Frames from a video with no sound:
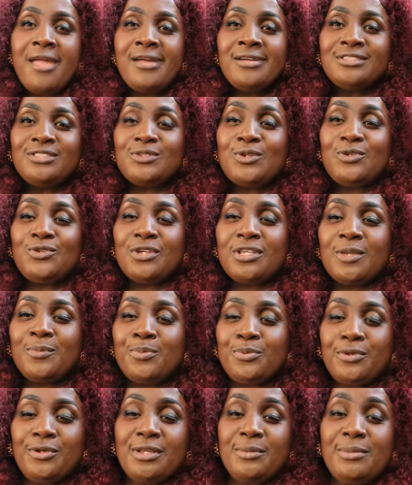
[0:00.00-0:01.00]
So no
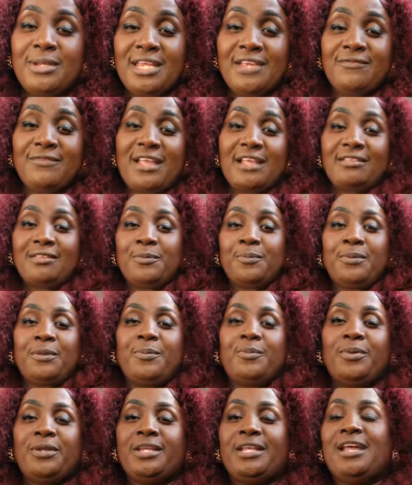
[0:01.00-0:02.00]
keep it. I don't even have
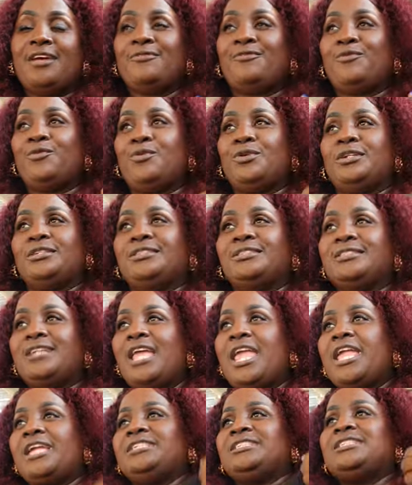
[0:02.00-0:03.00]
people in a phone.
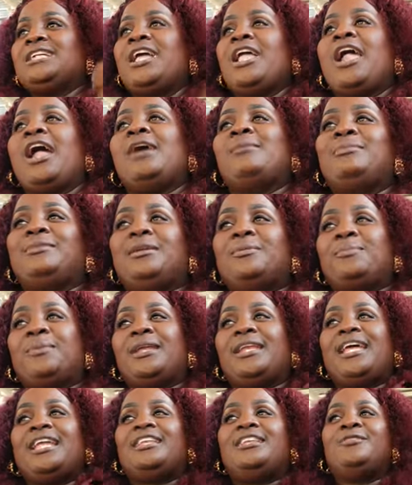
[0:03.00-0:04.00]
They're
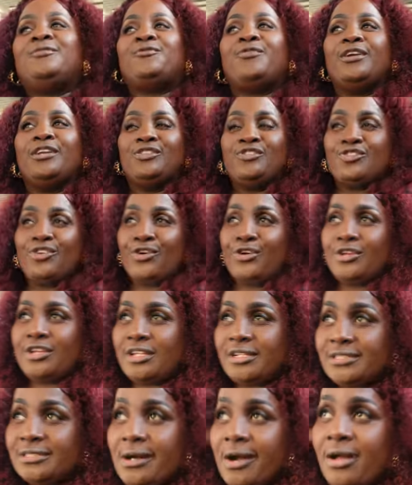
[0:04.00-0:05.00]
on a different journey.